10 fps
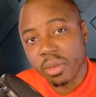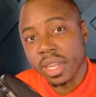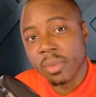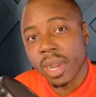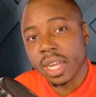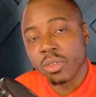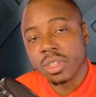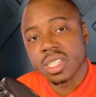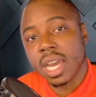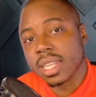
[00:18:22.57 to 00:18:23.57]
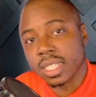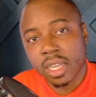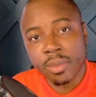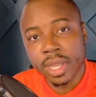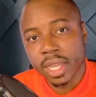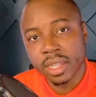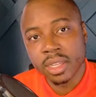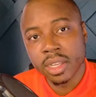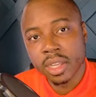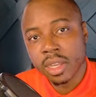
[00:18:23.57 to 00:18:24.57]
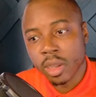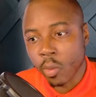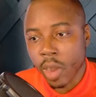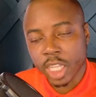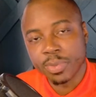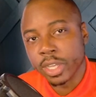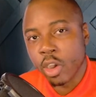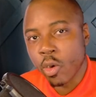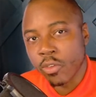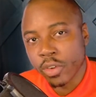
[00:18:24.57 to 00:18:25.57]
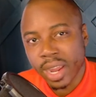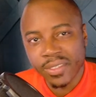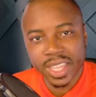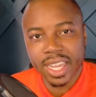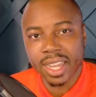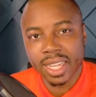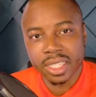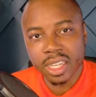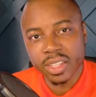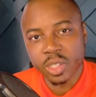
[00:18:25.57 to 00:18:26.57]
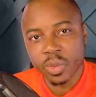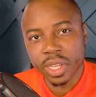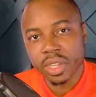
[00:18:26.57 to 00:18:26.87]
Anybody who decided to come in, watch me go over everything I got done this week,